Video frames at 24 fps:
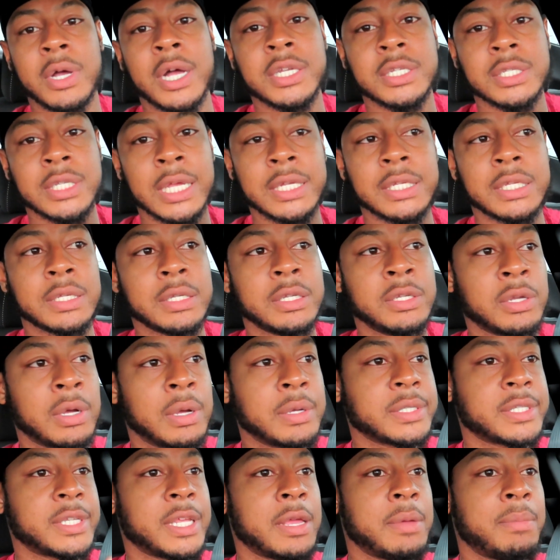I just like to, you know what
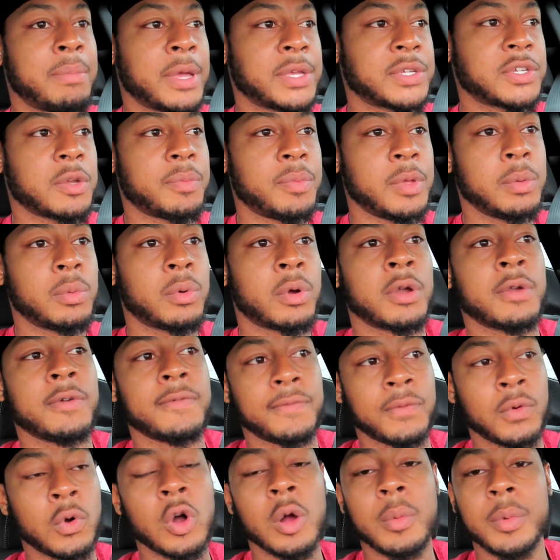I'm saying, make sure people are
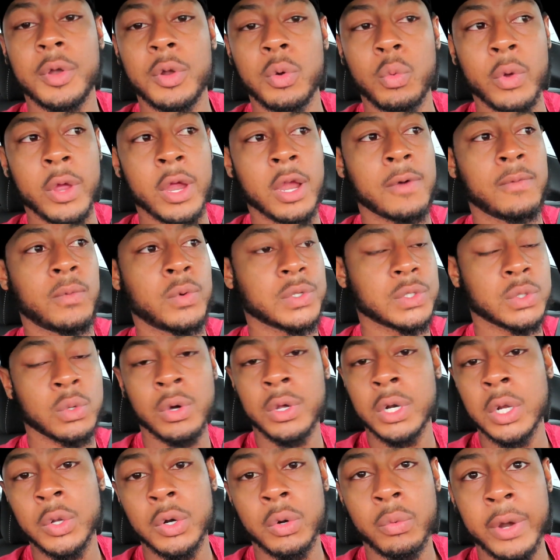informed and aware of what's
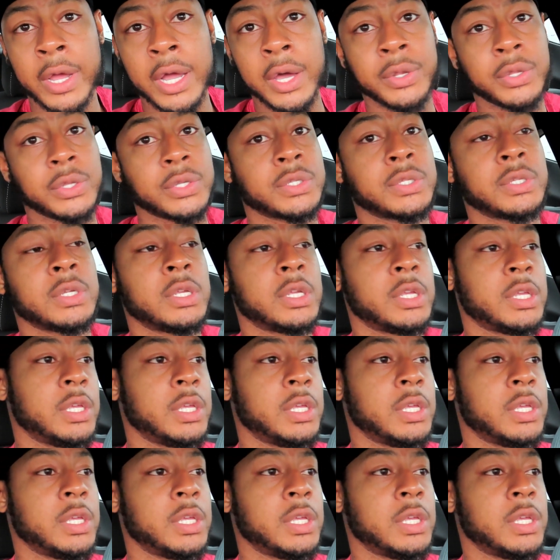going on around us.